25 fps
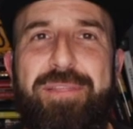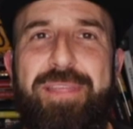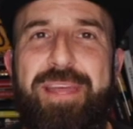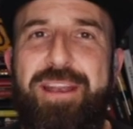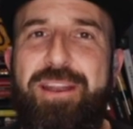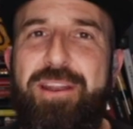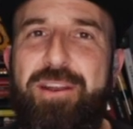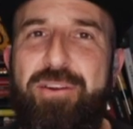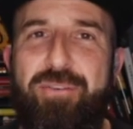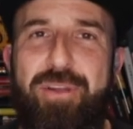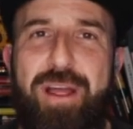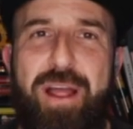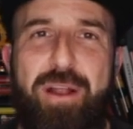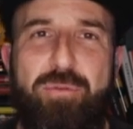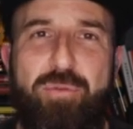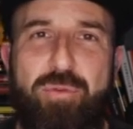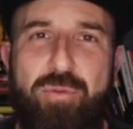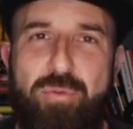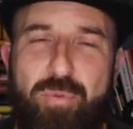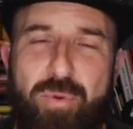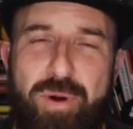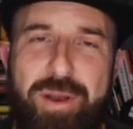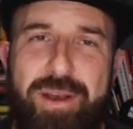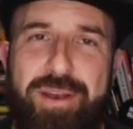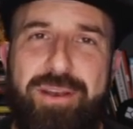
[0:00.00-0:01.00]
that interact
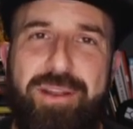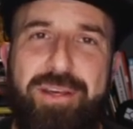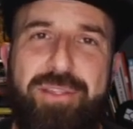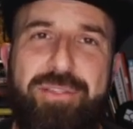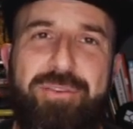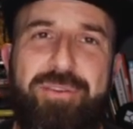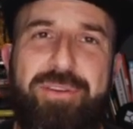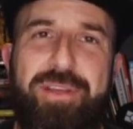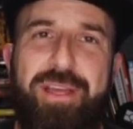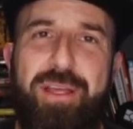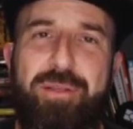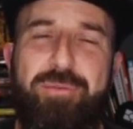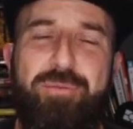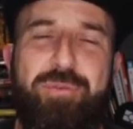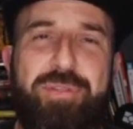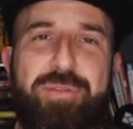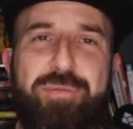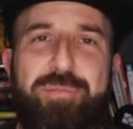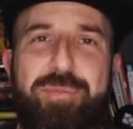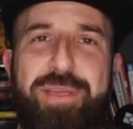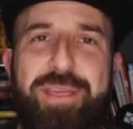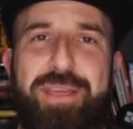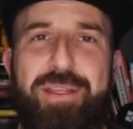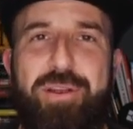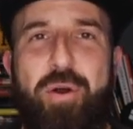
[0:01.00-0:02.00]
with one another and with
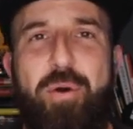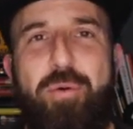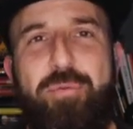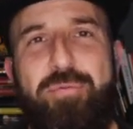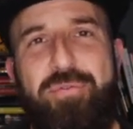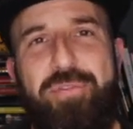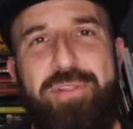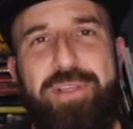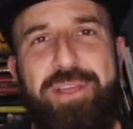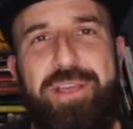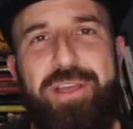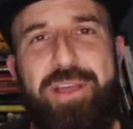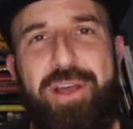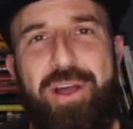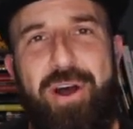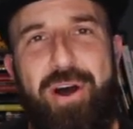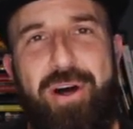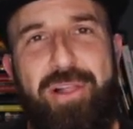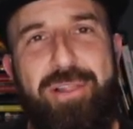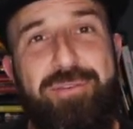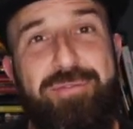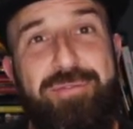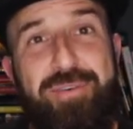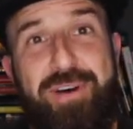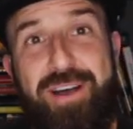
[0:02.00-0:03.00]
me, and hopefully
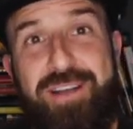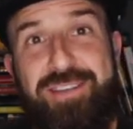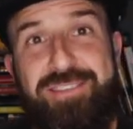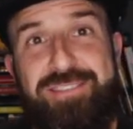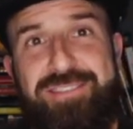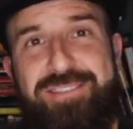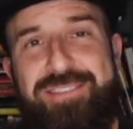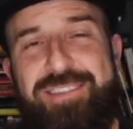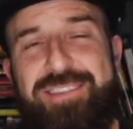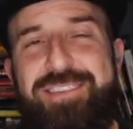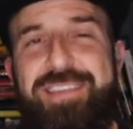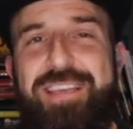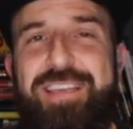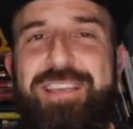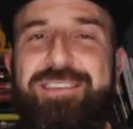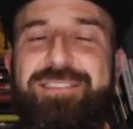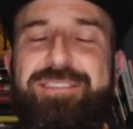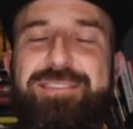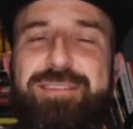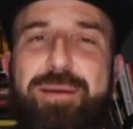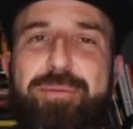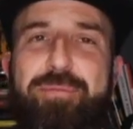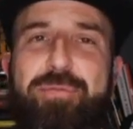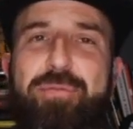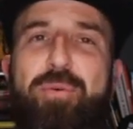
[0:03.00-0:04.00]
all of us that take a
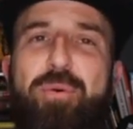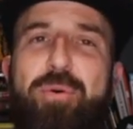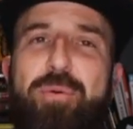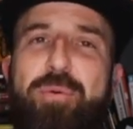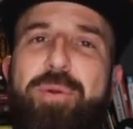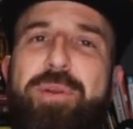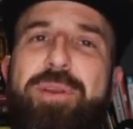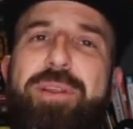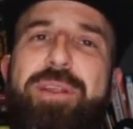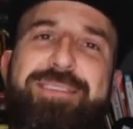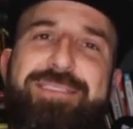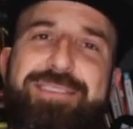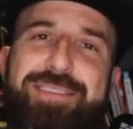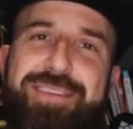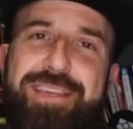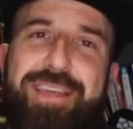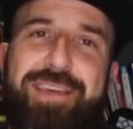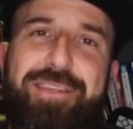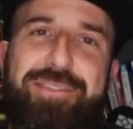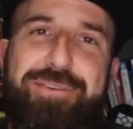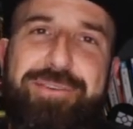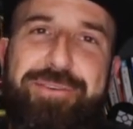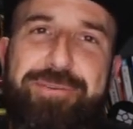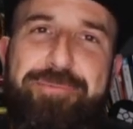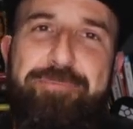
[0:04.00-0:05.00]
step forward
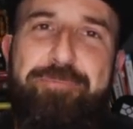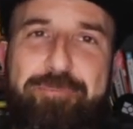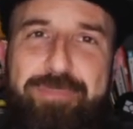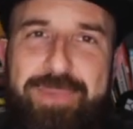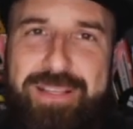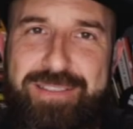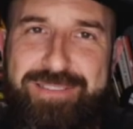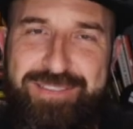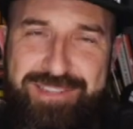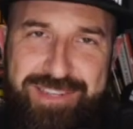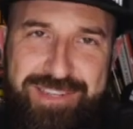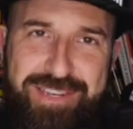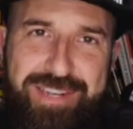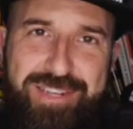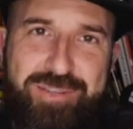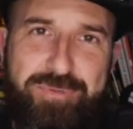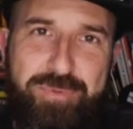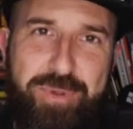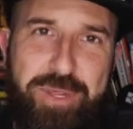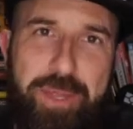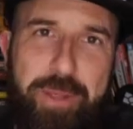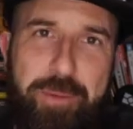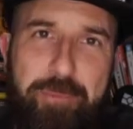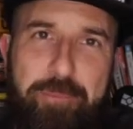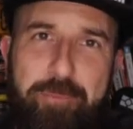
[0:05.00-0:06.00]
together. See you next
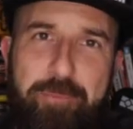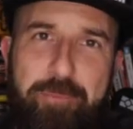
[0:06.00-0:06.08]
week.